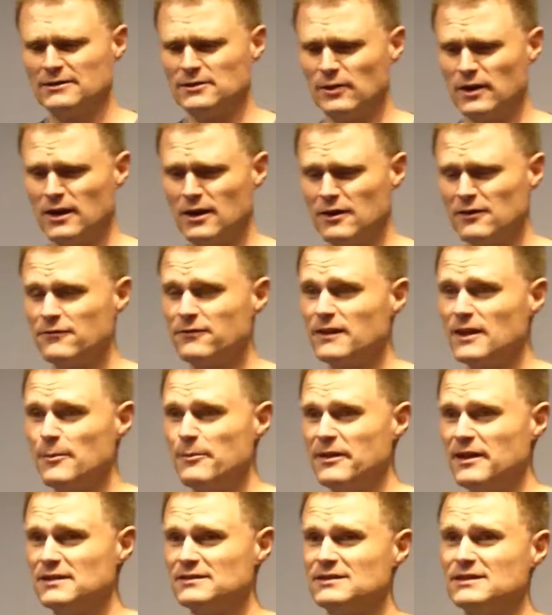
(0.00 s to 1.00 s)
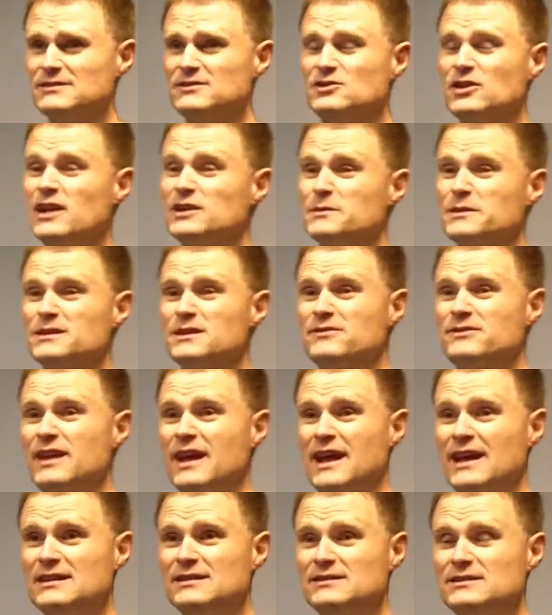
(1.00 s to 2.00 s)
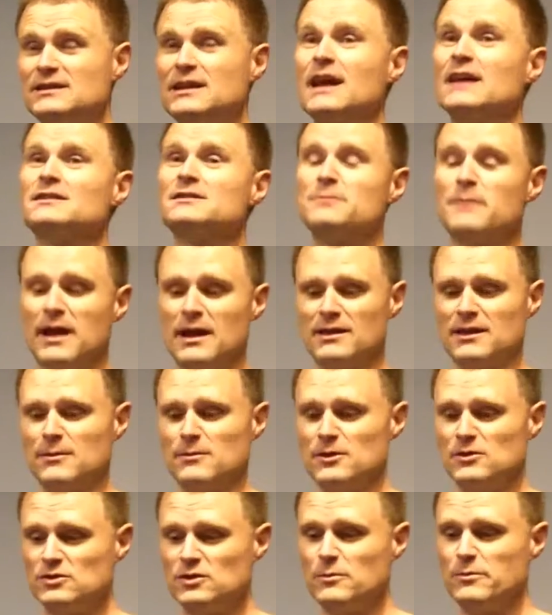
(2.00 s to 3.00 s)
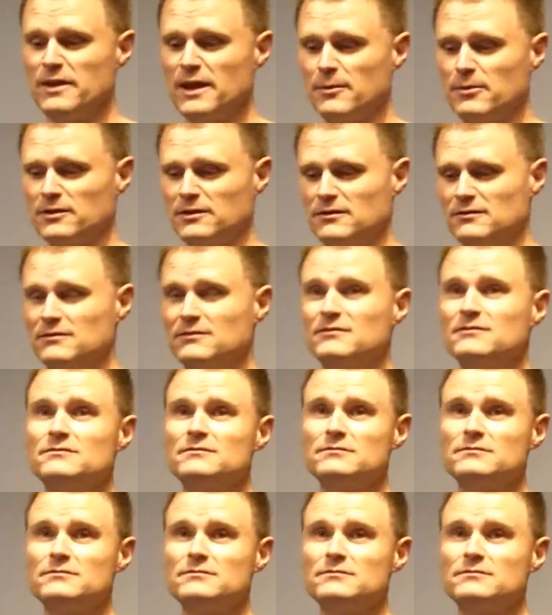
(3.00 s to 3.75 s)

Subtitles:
So here in Philippians it says, judgments of taste, yes, make them. You should be able to